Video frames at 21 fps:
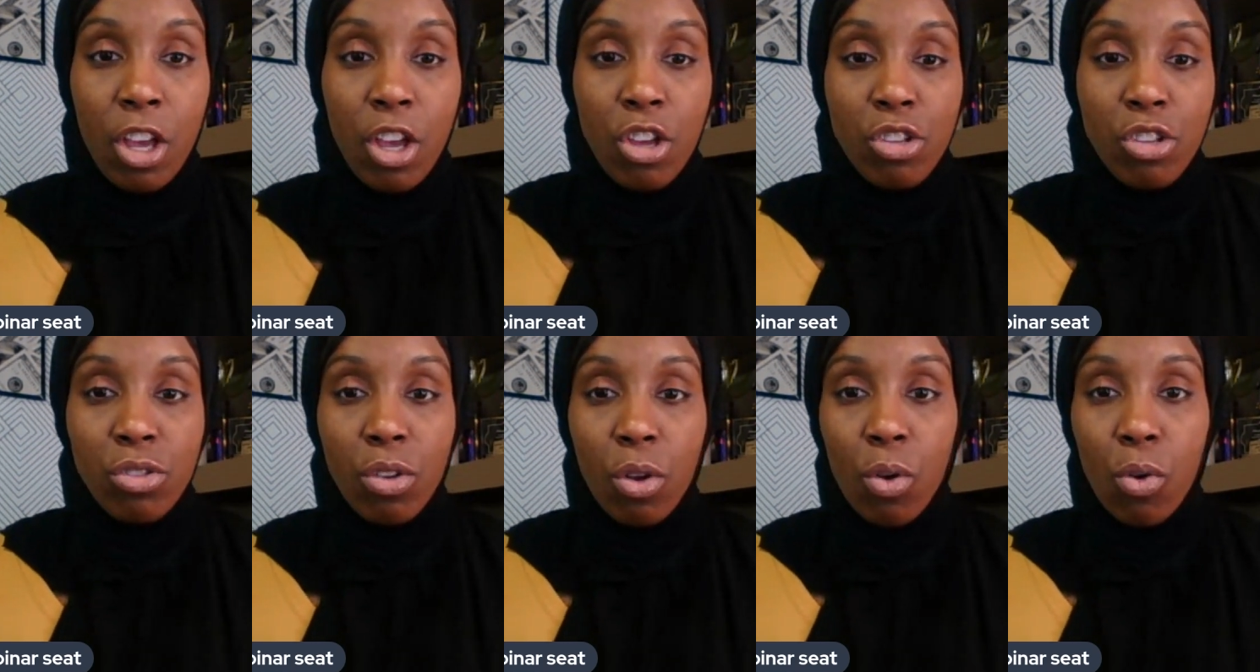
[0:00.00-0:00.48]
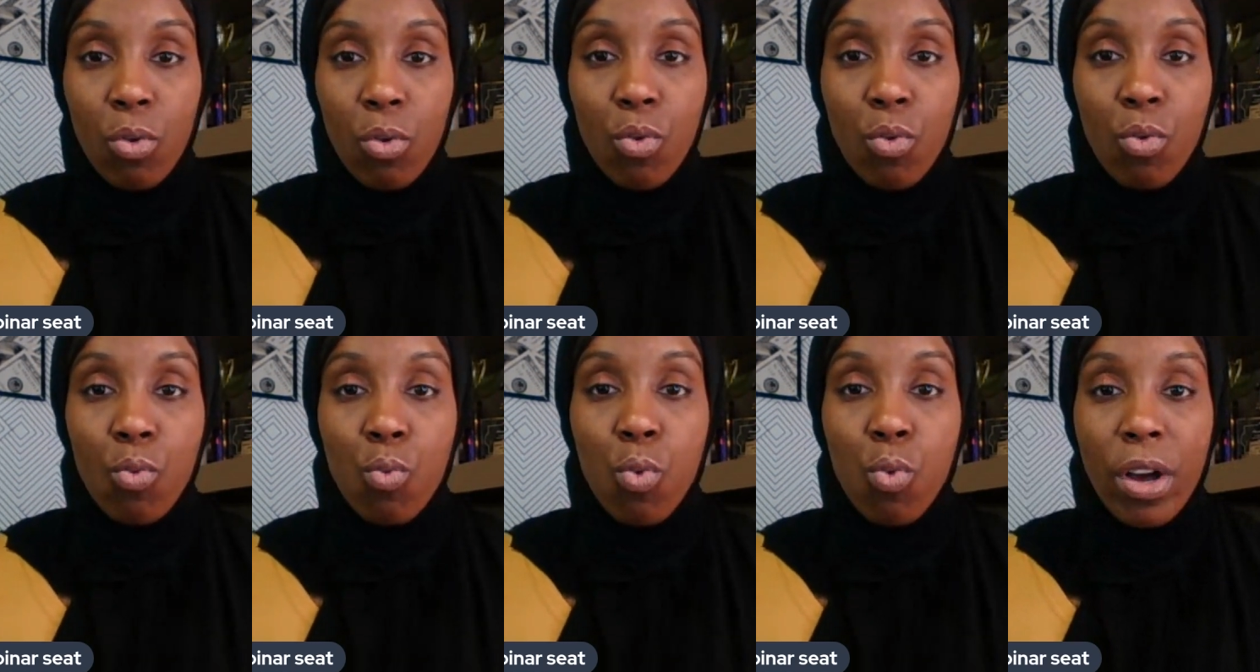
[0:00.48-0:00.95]
So
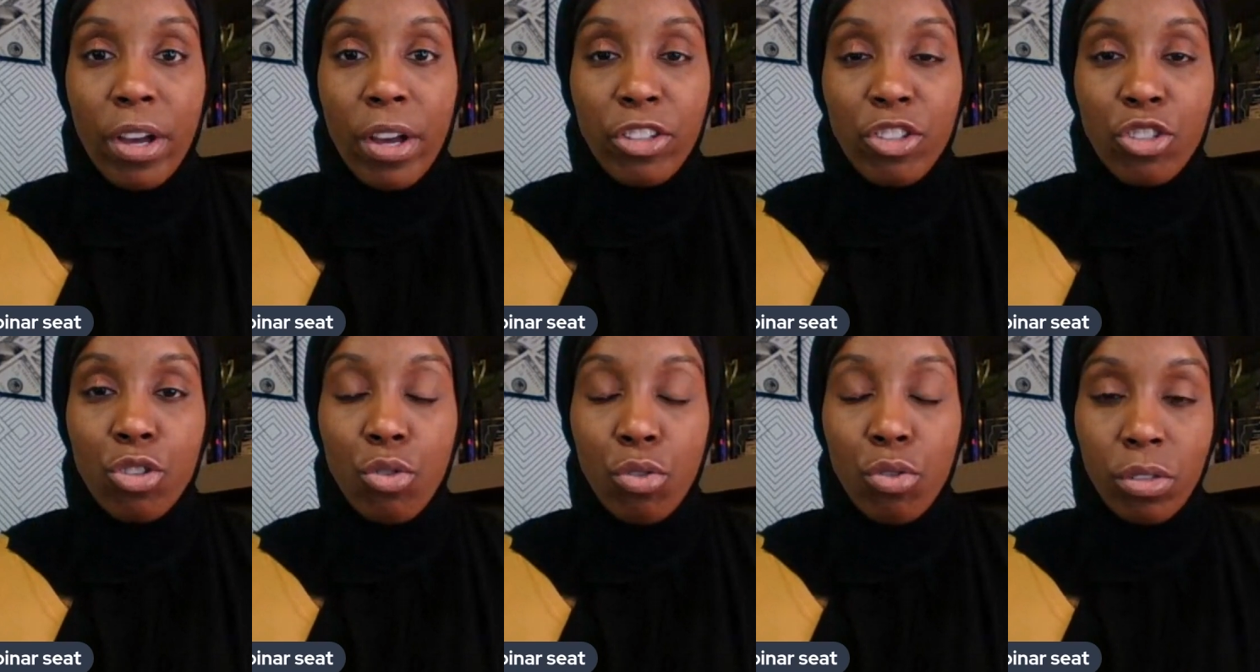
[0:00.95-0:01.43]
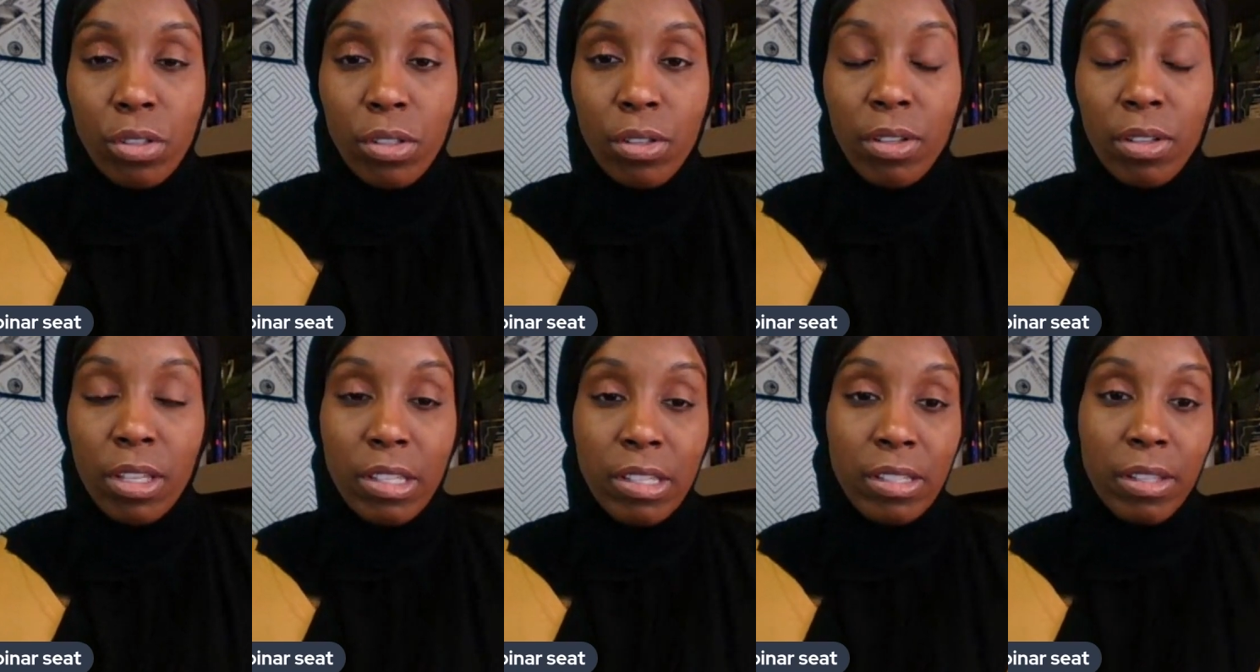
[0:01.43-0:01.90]
what use
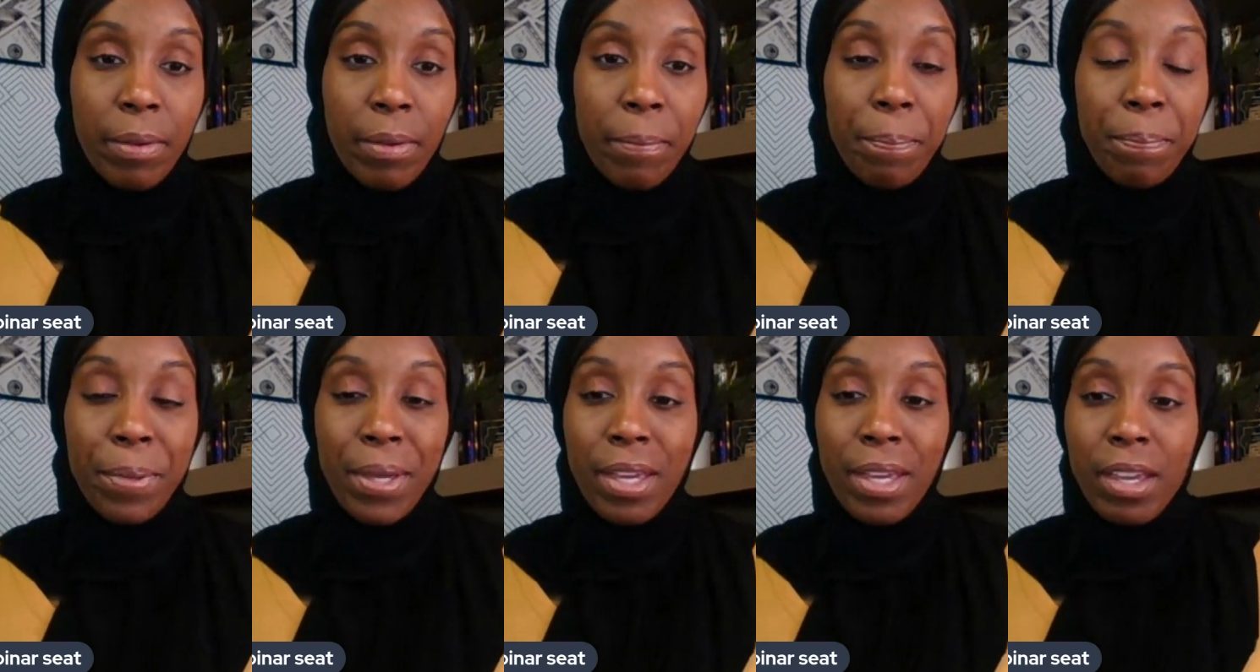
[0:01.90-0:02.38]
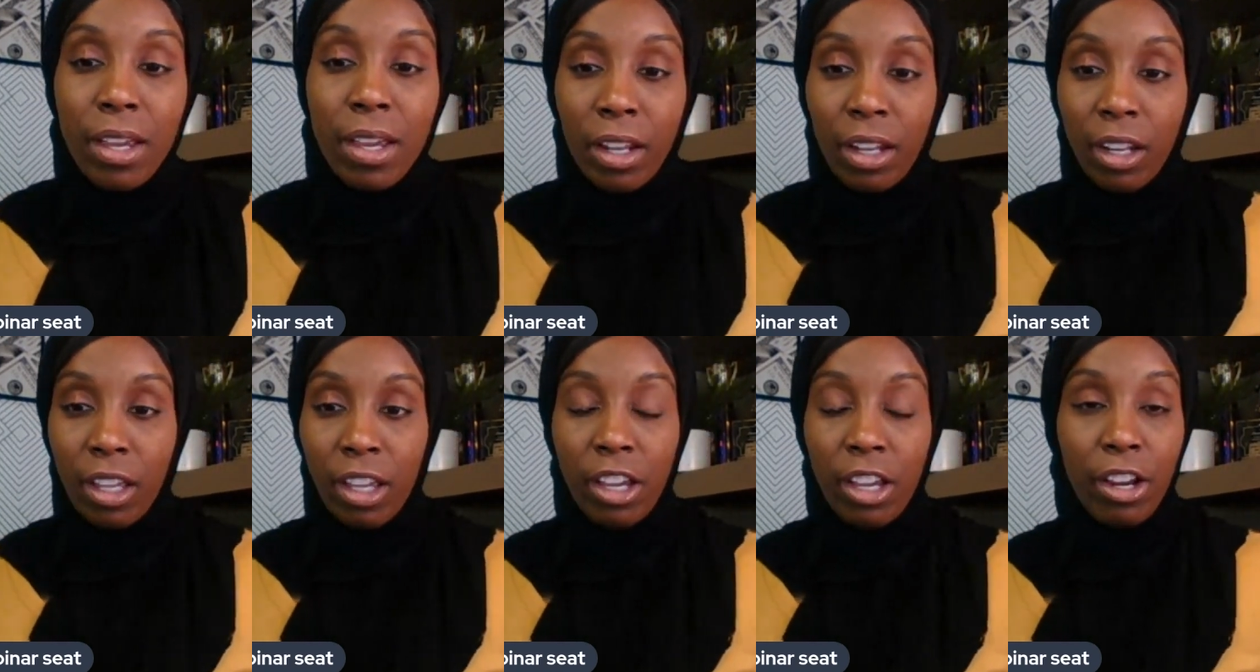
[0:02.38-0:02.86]
is it being
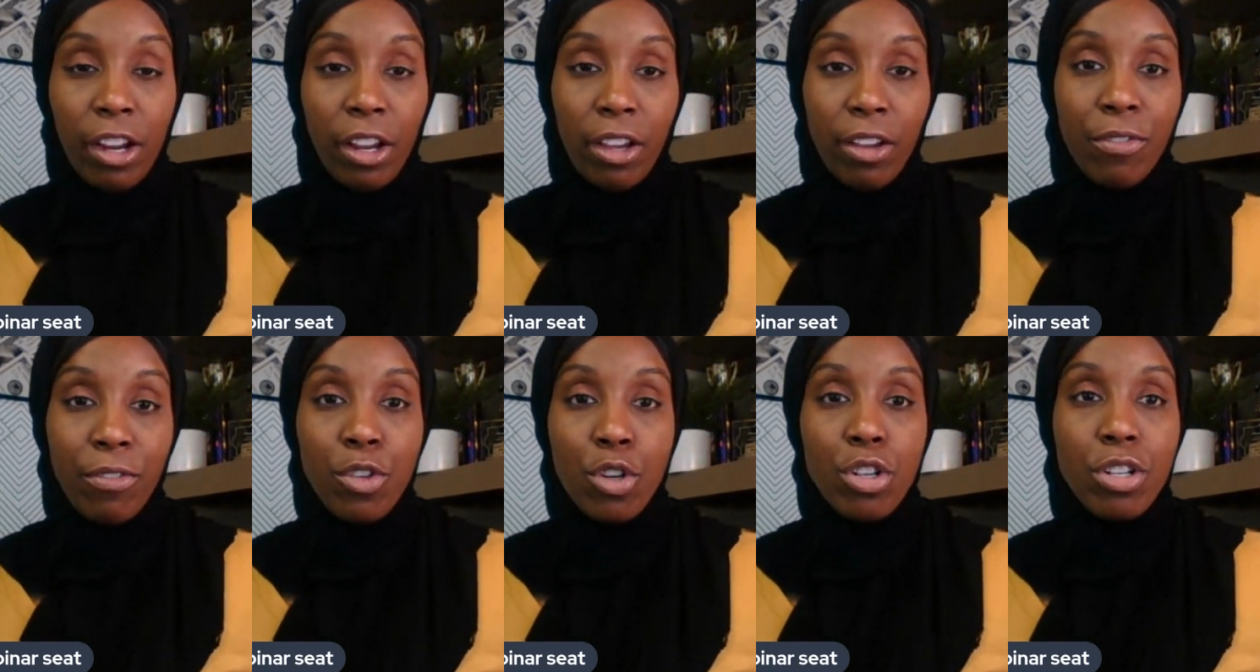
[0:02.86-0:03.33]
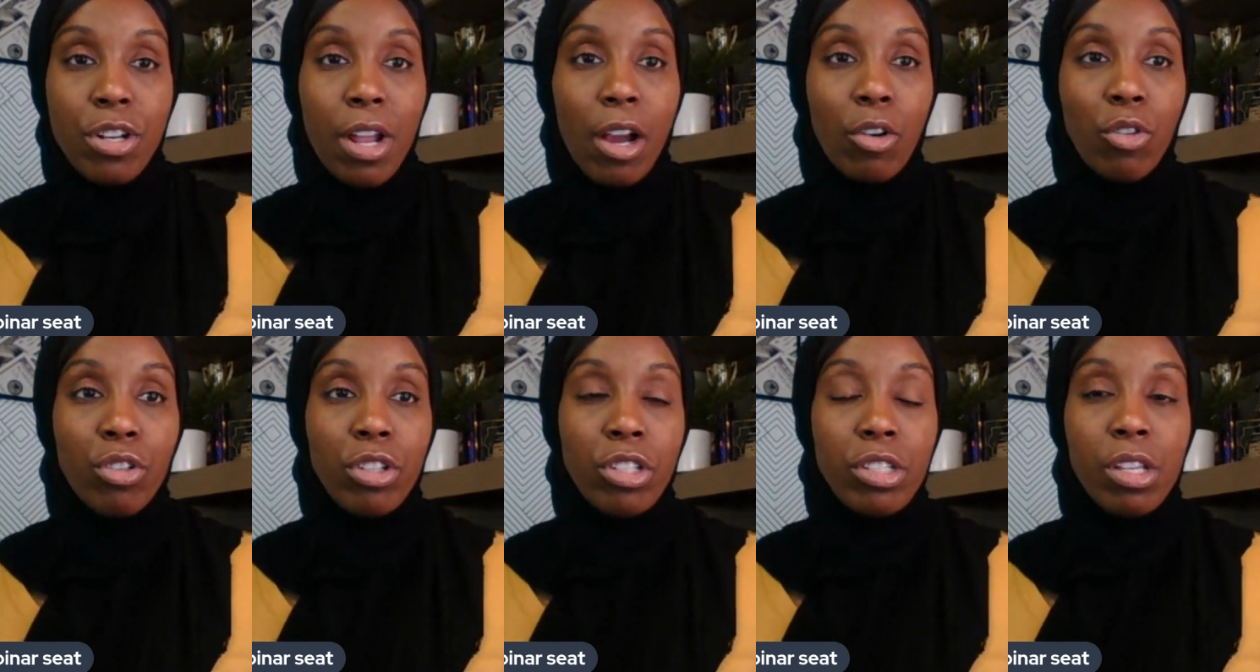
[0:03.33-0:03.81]
here if you're not
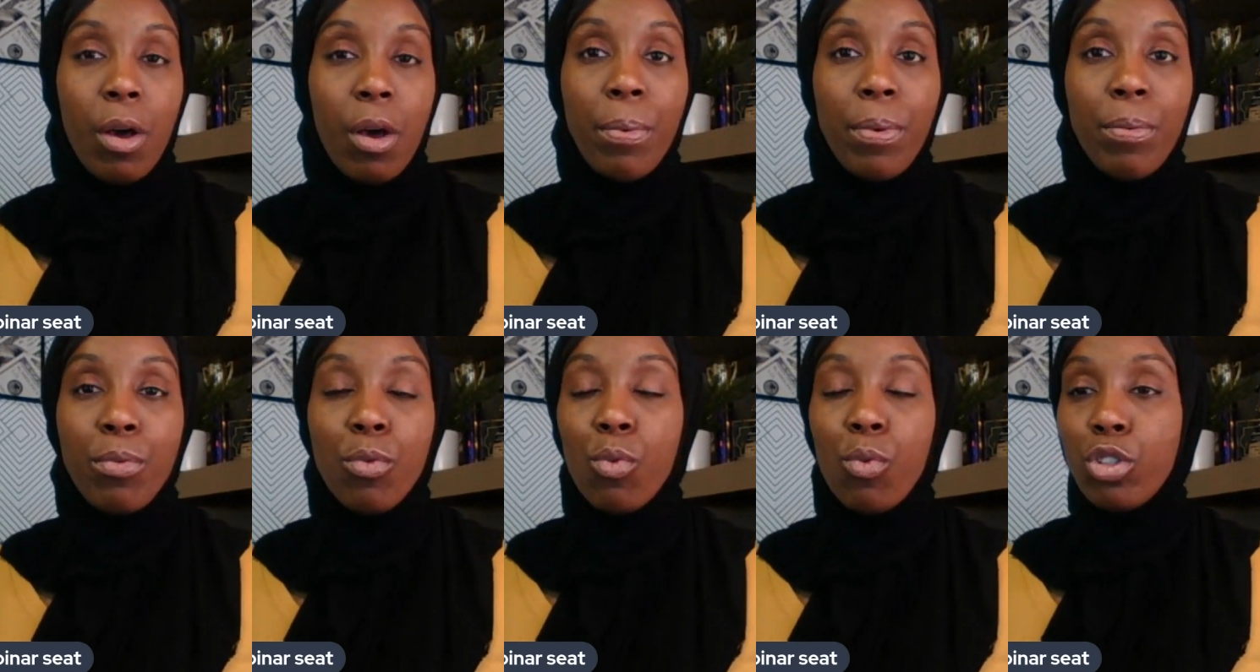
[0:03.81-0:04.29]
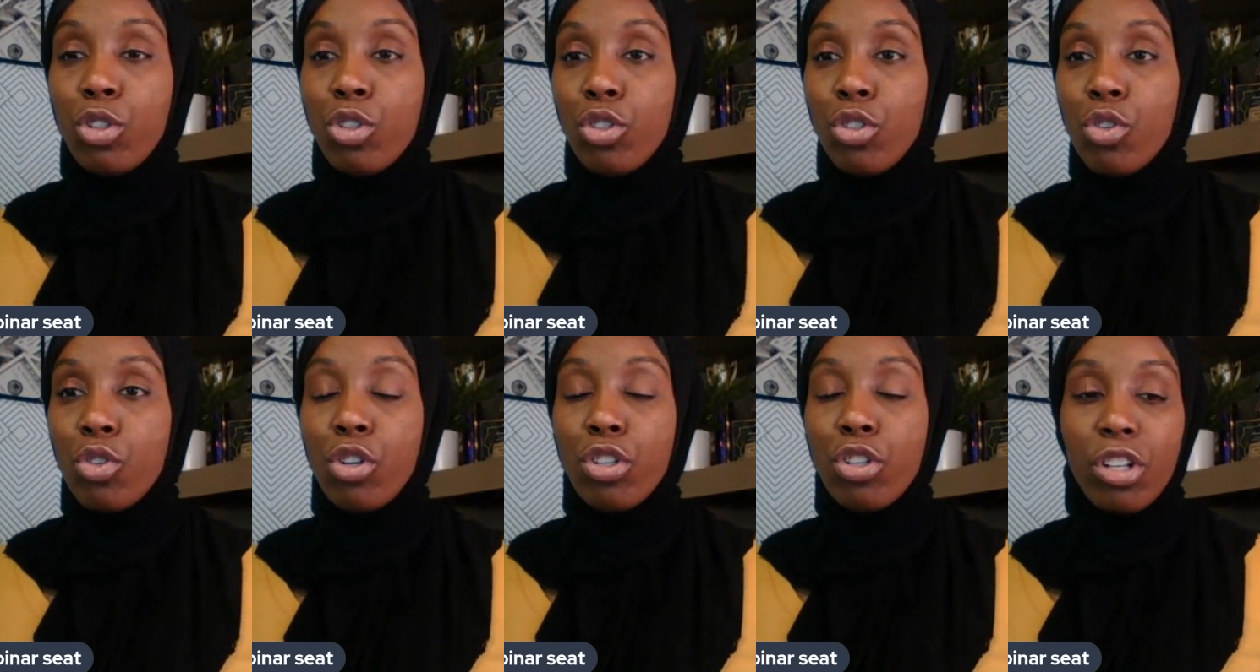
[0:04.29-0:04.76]
going to tell people what you're doing,